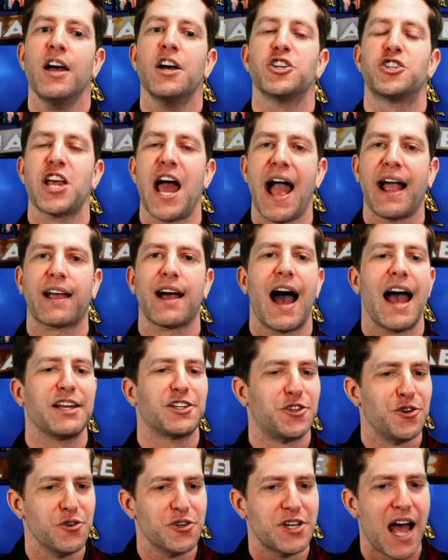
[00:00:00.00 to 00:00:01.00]
Jack high,
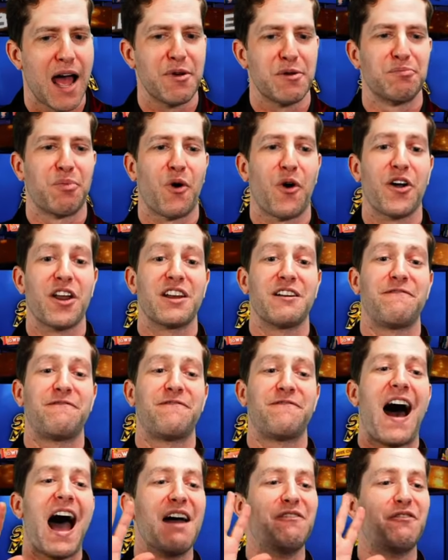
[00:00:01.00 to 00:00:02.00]
two diamond board, and a
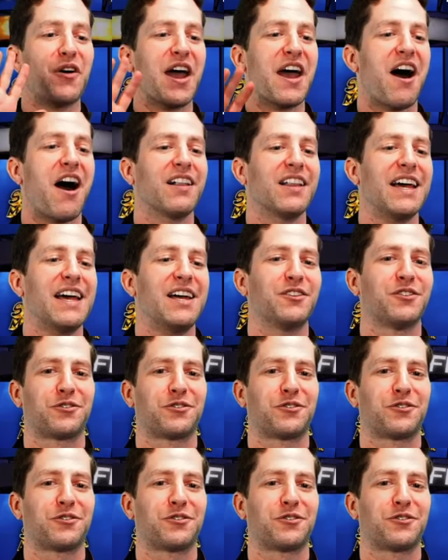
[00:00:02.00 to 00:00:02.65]
five-way all-in.